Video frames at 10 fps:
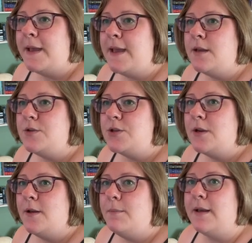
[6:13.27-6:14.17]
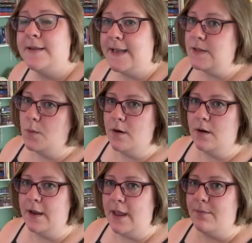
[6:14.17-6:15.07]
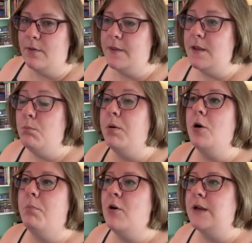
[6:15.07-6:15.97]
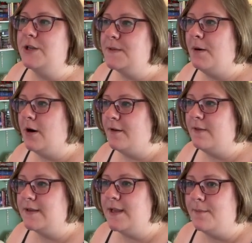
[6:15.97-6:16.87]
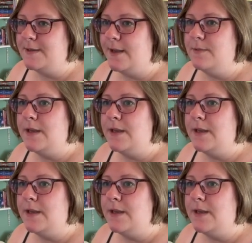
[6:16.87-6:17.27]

page because that's where, again, the book projects part of this comes in.